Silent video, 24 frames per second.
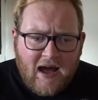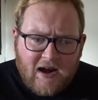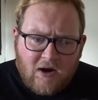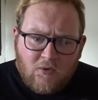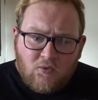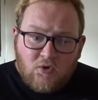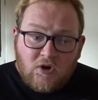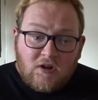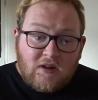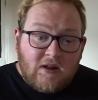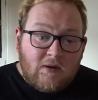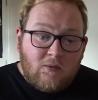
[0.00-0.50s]
I
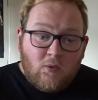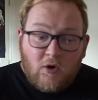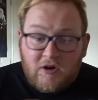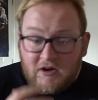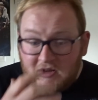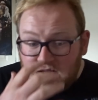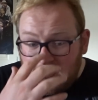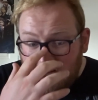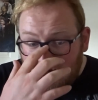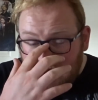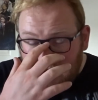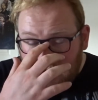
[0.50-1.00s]
really want
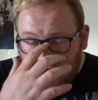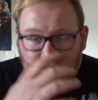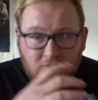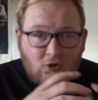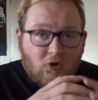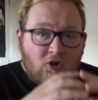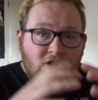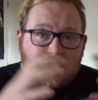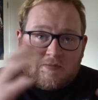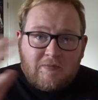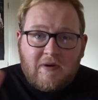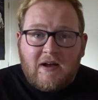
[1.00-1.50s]
to
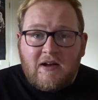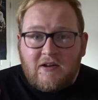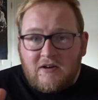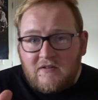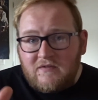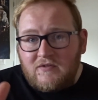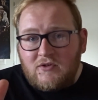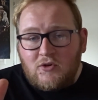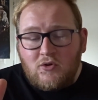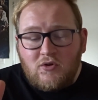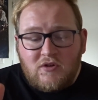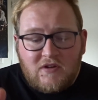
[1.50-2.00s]
close my
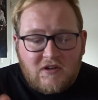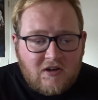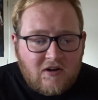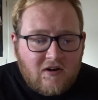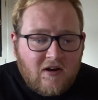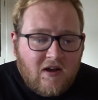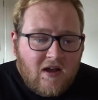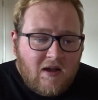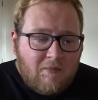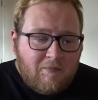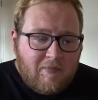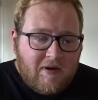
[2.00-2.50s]
review
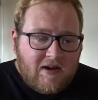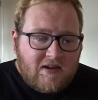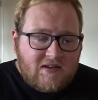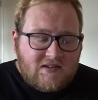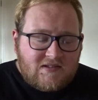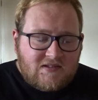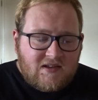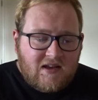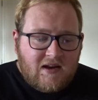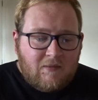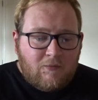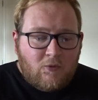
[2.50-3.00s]
here by
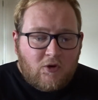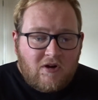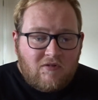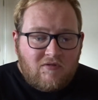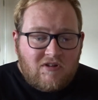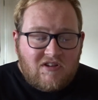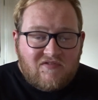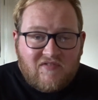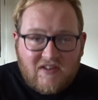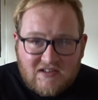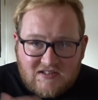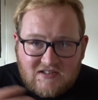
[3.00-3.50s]
saying I'm going to
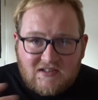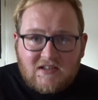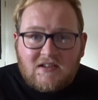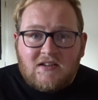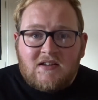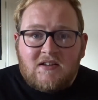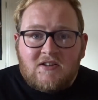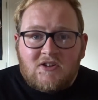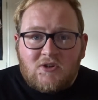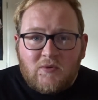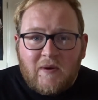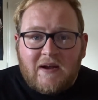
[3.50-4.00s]

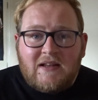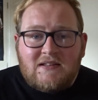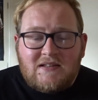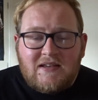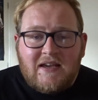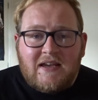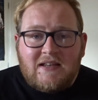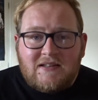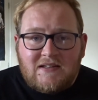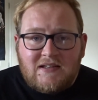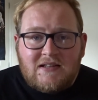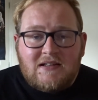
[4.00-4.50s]
revisit
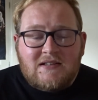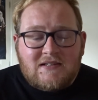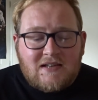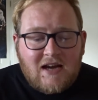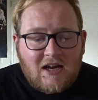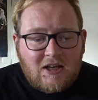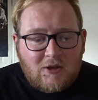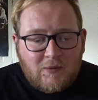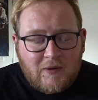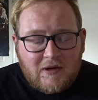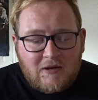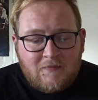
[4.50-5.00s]
2018's
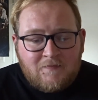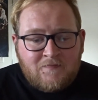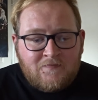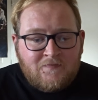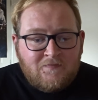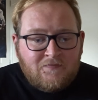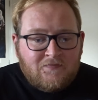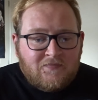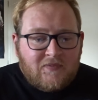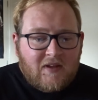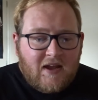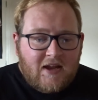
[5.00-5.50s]
Halloween
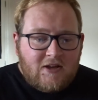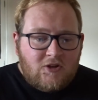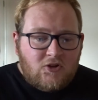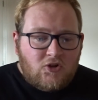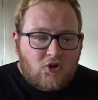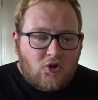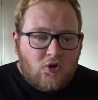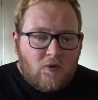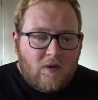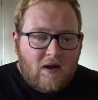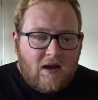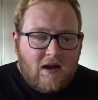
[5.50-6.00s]
and
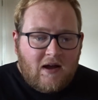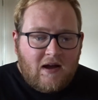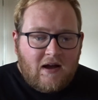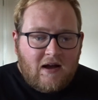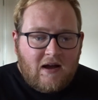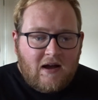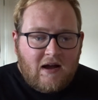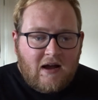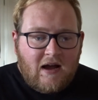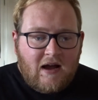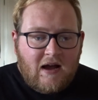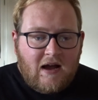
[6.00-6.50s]
do
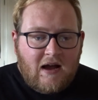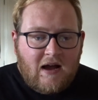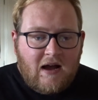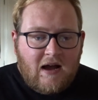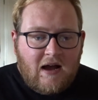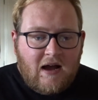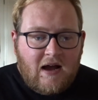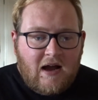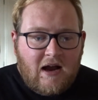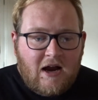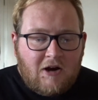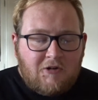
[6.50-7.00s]
a
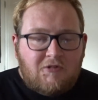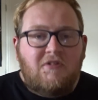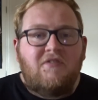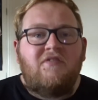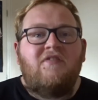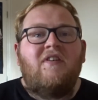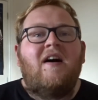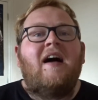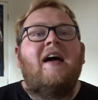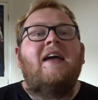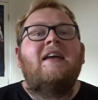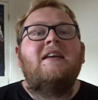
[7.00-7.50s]

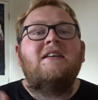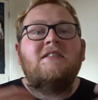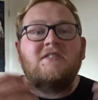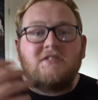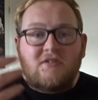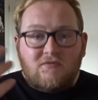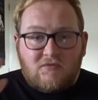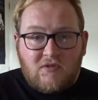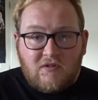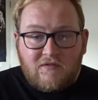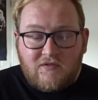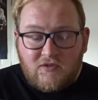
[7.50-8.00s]

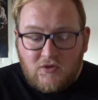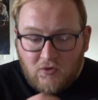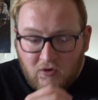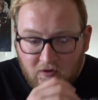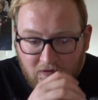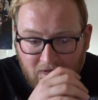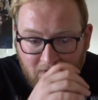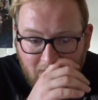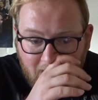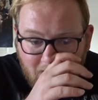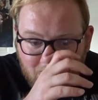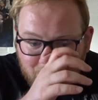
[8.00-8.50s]
revised review
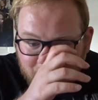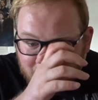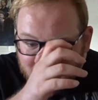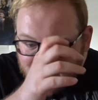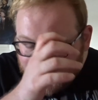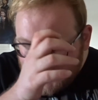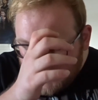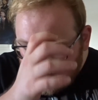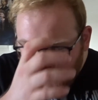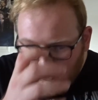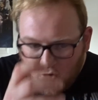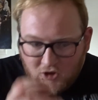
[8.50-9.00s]
on that,
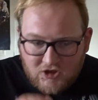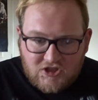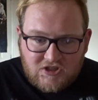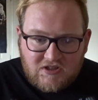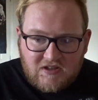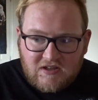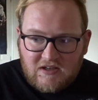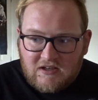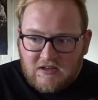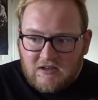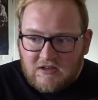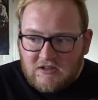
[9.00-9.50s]
because I watched
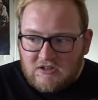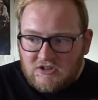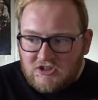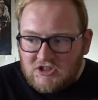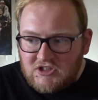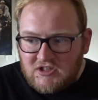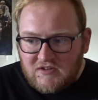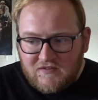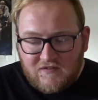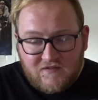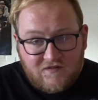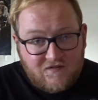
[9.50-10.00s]
it
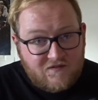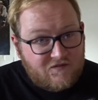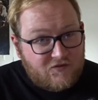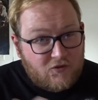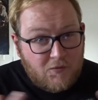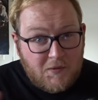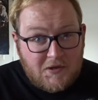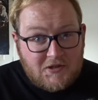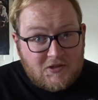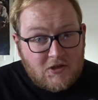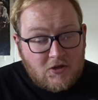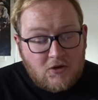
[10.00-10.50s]
just a
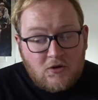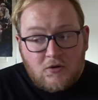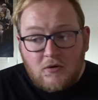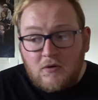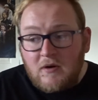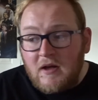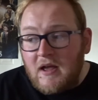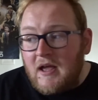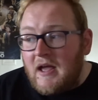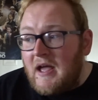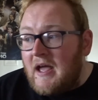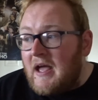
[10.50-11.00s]
few weeks ago